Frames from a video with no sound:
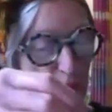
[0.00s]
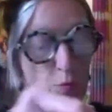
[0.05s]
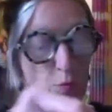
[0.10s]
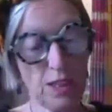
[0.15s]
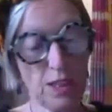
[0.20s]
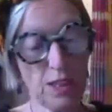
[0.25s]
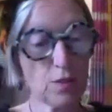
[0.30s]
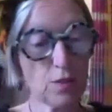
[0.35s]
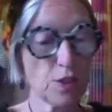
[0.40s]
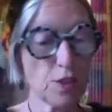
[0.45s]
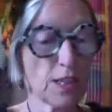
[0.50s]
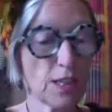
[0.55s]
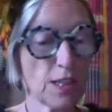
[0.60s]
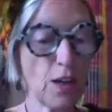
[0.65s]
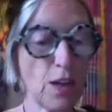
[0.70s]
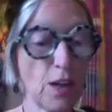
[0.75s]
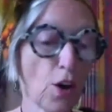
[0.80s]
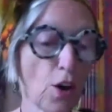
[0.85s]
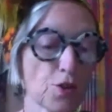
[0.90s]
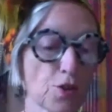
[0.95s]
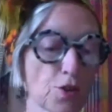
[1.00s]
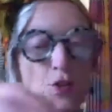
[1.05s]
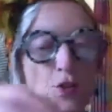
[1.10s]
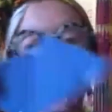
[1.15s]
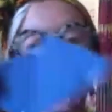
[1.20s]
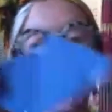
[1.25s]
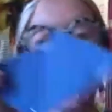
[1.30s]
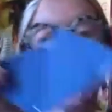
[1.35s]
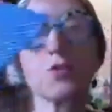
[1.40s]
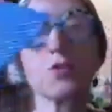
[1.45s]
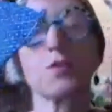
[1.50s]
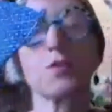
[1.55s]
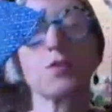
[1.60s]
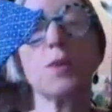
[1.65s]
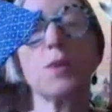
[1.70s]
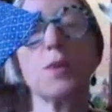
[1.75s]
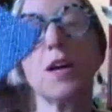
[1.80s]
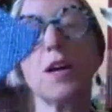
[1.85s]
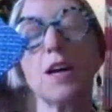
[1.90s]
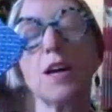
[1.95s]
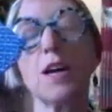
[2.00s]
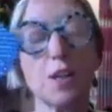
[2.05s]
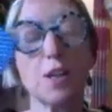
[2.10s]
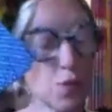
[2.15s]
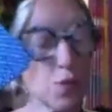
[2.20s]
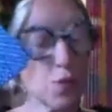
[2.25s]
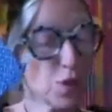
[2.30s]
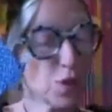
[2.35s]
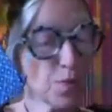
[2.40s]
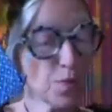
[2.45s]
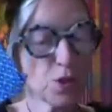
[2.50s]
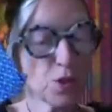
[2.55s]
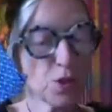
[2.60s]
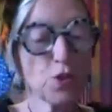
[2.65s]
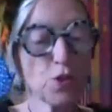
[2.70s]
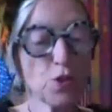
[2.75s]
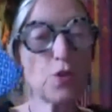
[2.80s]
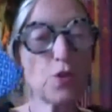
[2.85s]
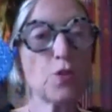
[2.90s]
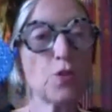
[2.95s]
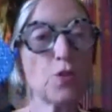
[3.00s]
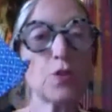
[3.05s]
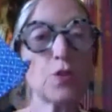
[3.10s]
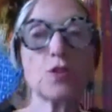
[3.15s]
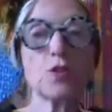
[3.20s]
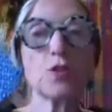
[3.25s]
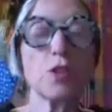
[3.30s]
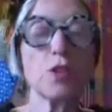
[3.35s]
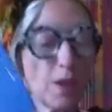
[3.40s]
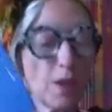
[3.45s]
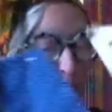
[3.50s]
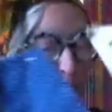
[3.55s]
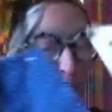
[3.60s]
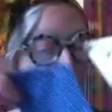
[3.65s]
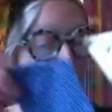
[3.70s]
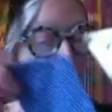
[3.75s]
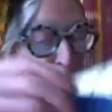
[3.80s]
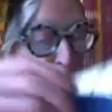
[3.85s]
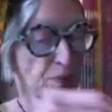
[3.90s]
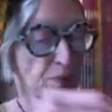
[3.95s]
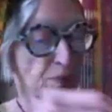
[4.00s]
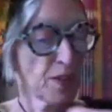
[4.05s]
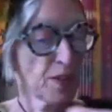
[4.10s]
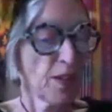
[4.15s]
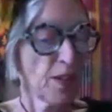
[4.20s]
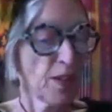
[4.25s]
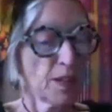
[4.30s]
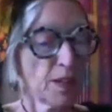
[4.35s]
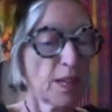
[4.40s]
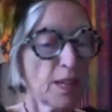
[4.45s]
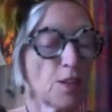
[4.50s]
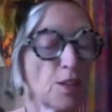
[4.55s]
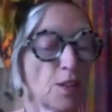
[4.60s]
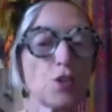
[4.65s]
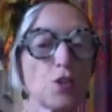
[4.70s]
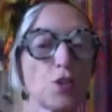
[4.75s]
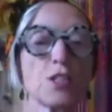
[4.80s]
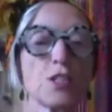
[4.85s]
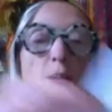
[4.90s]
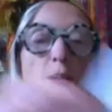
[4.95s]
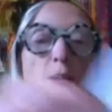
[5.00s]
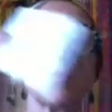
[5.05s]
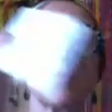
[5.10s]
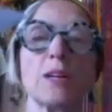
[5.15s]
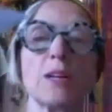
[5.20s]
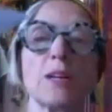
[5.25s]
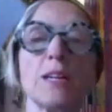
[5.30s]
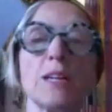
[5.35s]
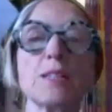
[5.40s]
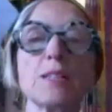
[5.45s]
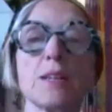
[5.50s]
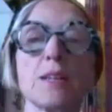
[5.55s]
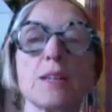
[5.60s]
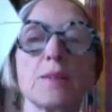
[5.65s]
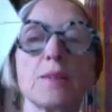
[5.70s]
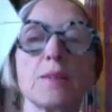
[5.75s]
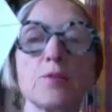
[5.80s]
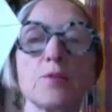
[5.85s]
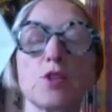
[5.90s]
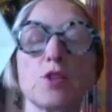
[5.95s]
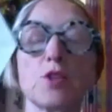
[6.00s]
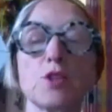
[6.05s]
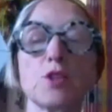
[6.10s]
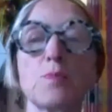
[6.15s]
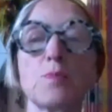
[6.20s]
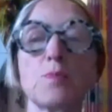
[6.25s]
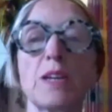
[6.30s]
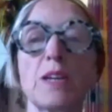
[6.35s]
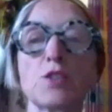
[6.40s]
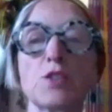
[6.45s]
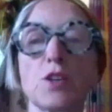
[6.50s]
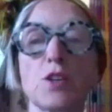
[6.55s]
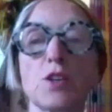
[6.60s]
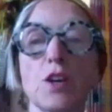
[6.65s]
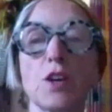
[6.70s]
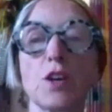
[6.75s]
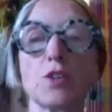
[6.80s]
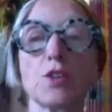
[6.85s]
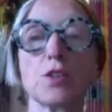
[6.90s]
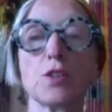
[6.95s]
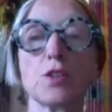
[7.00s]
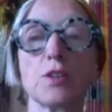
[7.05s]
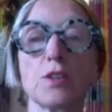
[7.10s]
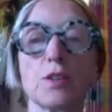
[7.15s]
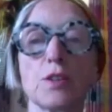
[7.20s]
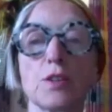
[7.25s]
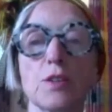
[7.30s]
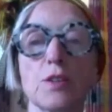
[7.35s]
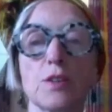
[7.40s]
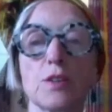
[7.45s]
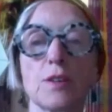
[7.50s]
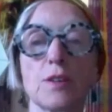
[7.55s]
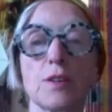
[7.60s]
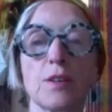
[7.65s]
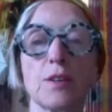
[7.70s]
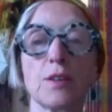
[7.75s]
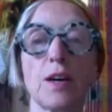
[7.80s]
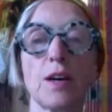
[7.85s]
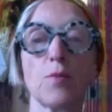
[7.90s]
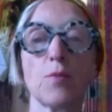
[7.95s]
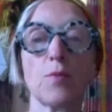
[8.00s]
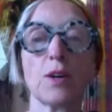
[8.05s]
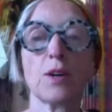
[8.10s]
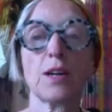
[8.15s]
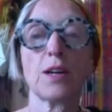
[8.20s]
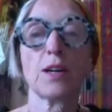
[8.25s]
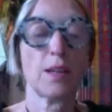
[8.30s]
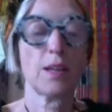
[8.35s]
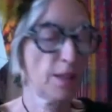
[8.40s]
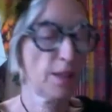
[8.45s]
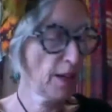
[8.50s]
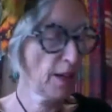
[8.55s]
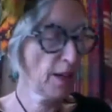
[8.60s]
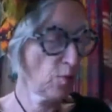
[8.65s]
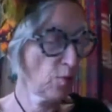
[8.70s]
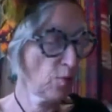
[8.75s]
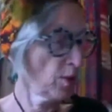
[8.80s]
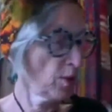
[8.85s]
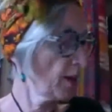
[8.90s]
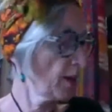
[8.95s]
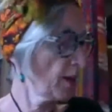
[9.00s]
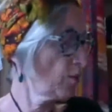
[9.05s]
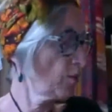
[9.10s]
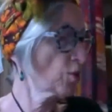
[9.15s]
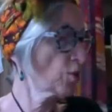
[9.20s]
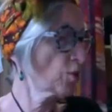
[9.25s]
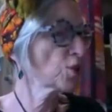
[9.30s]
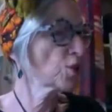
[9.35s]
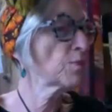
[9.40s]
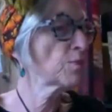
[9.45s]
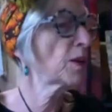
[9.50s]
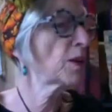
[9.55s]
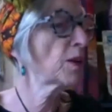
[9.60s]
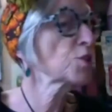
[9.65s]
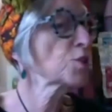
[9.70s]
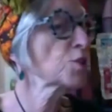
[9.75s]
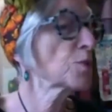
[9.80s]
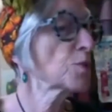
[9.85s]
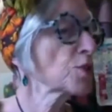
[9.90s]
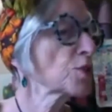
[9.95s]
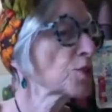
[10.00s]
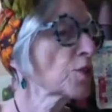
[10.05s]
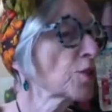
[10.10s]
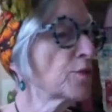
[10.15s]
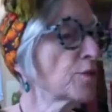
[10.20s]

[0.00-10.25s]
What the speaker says: And we need obviously lots and lots of them. So it's up to you. You could get your template, which is measured out that way and that way, which the measurements are